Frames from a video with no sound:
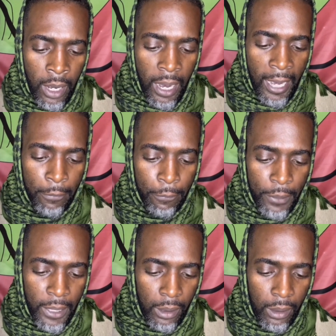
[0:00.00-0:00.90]
I
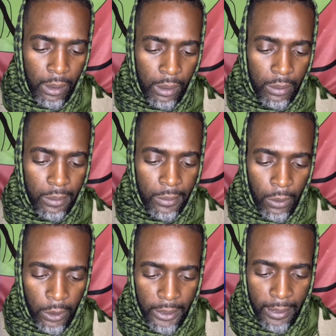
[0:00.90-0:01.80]
feel
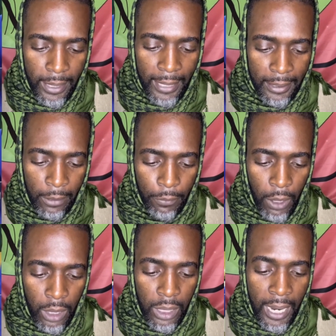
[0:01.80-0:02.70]
certain that if
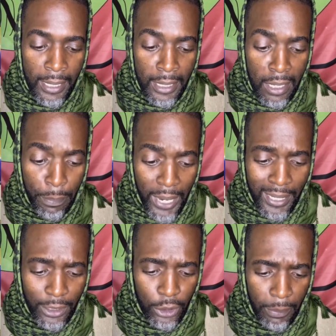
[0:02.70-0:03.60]
under an
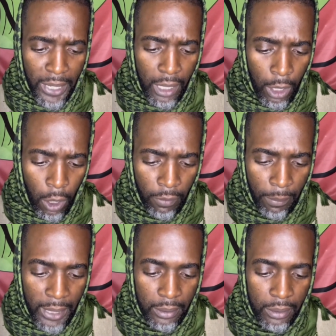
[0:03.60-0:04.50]
independent Jamaica
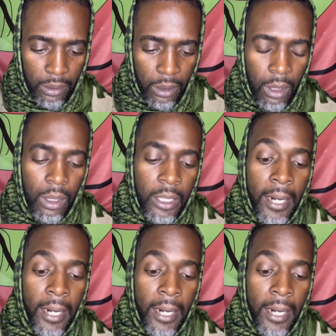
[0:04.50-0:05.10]
government, they are